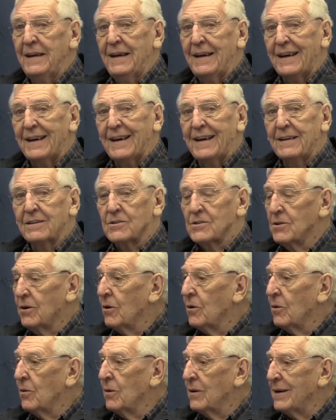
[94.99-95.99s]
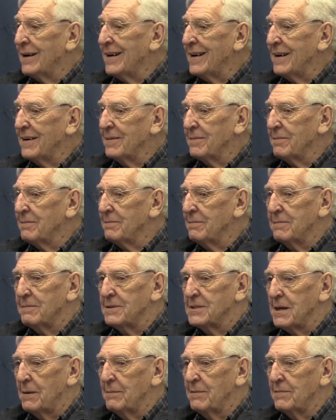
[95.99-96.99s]
And so
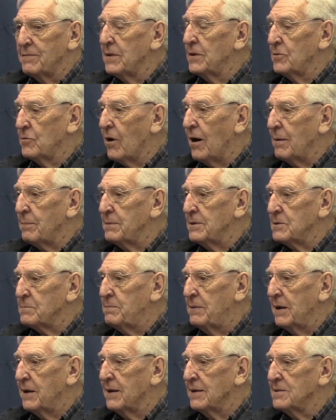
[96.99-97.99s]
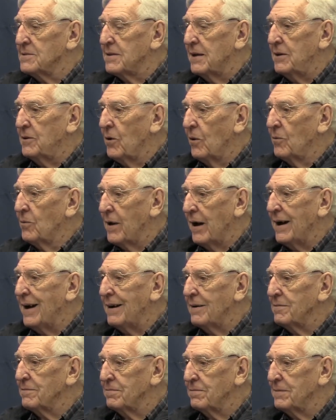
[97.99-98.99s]
some of the drop is because they don't
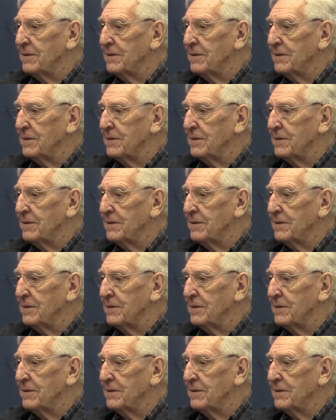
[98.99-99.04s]
have